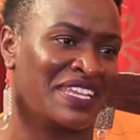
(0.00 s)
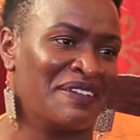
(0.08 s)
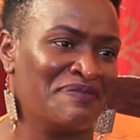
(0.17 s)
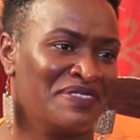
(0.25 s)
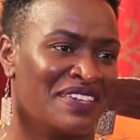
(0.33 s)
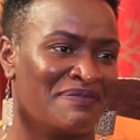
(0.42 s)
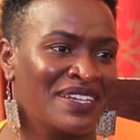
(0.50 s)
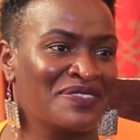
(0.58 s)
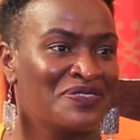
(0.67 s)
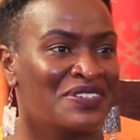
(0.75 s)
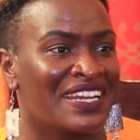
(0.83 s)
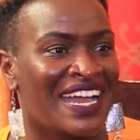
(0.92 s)
niambie. But
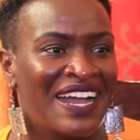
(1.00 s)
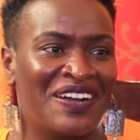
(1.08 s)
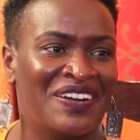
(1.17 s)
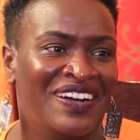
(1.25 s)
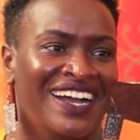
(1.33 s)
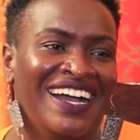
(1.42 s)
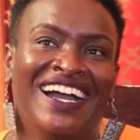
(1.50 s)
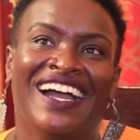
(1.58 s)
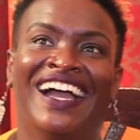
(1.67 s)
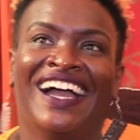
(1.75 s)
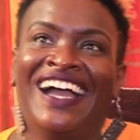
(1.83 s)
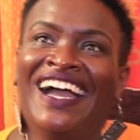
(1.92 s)
for now.
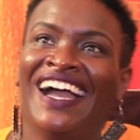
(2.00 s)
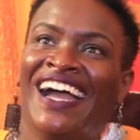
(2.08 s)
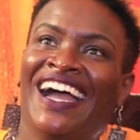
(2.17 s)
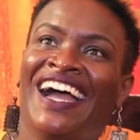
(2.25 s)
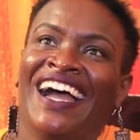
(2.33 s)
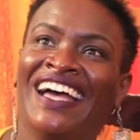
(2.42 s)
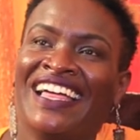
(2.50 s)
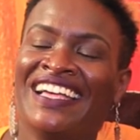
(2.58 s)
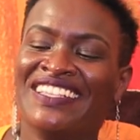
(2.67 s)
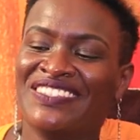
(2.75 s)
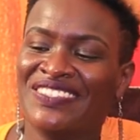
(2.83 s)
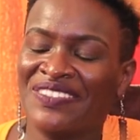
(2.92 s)

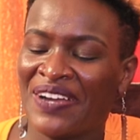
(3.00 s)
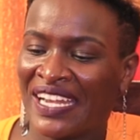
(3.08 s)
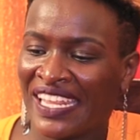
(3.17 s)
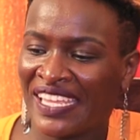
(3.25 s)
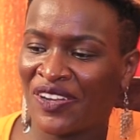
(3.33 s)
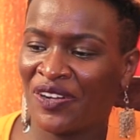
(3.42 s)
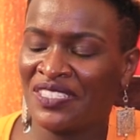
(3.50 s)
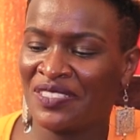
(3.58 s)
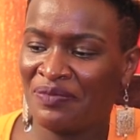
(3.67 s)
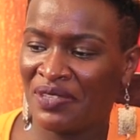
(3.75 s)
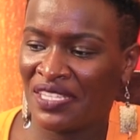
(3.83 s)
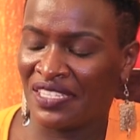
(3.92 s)
So one day he
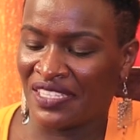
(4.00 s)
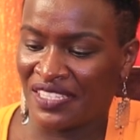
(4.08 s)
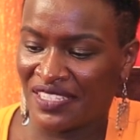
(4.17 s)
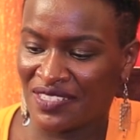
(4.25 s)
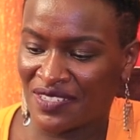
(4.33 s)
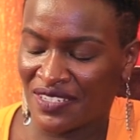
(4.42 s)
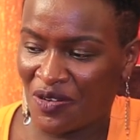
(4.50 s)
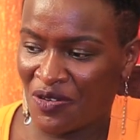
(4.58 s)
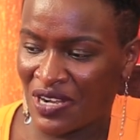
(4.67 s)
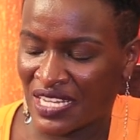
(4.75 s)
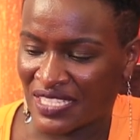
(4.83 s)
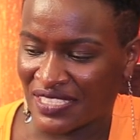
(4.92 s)
calls me in
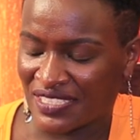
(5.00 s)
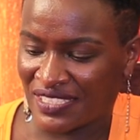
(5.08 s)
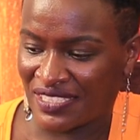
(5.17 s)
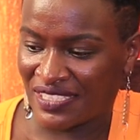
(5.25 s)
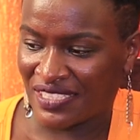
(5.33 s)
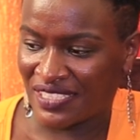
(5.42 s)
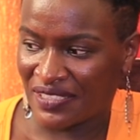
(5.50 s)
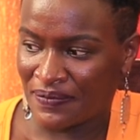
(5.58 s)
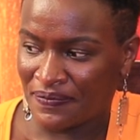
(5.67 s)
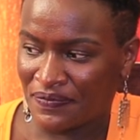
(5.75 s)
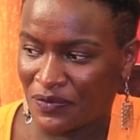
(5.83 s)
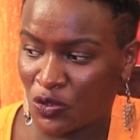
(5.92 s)
August.
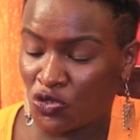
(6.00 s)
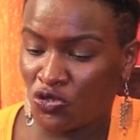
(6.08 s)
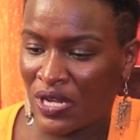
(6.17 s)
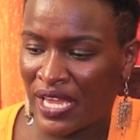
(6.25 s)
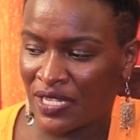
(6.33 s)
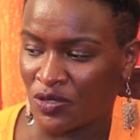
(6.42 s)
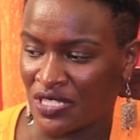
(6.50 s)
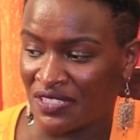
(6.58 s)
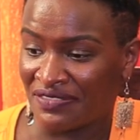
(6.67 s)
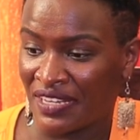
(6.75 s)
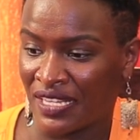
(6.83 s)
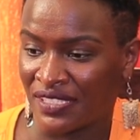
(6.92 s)
No, July
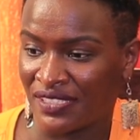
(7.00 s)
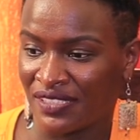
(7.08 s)
21st.